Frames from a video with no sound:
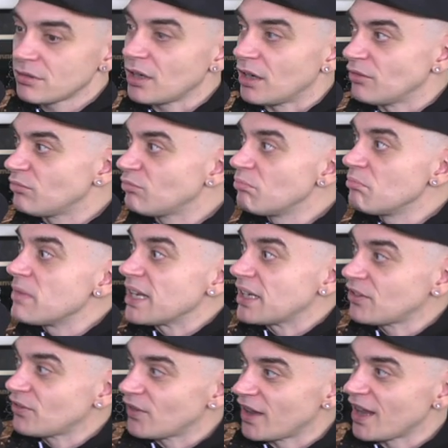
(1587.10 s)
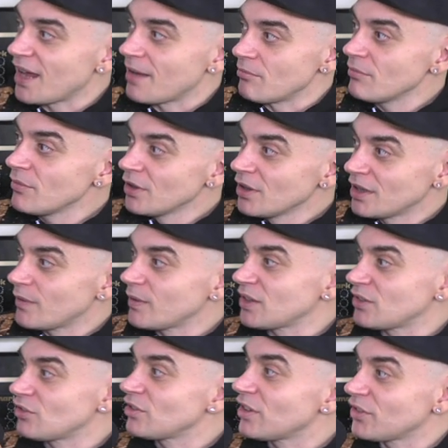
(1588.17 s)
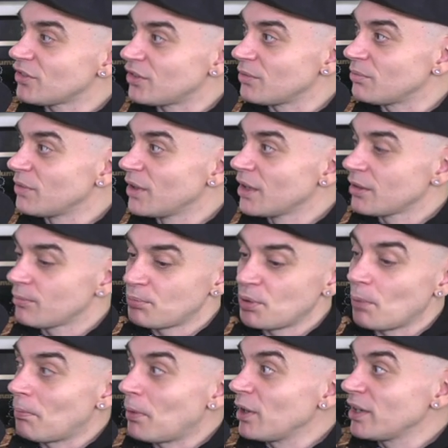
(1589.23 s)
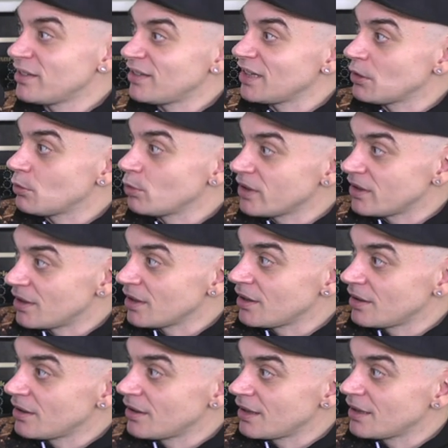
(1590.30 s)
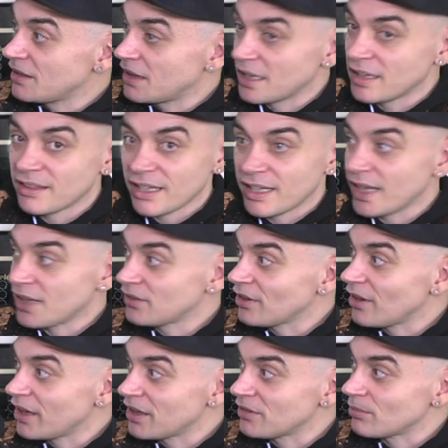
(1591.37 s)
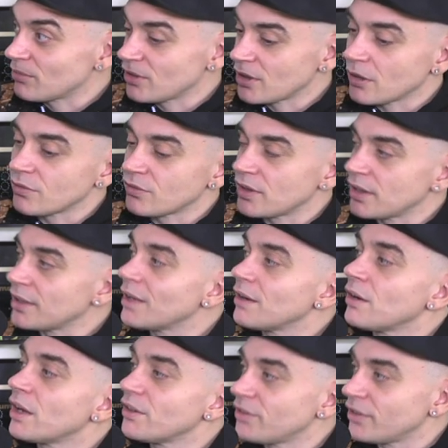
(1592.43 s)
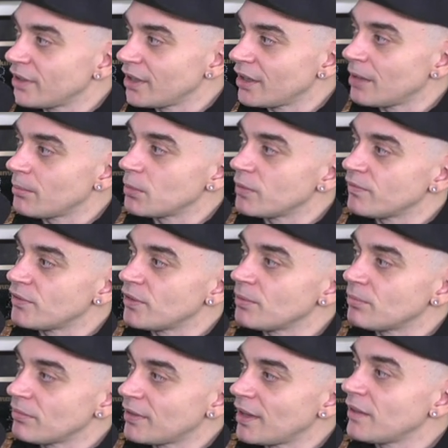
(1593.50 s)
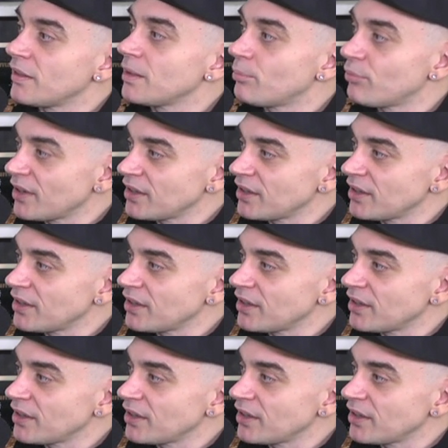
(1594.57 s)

you know, mix for them. Never gets a chance yeah, to yeah, yeah, politic with the, the, the guest artists themselves. They're under the arm of the they're the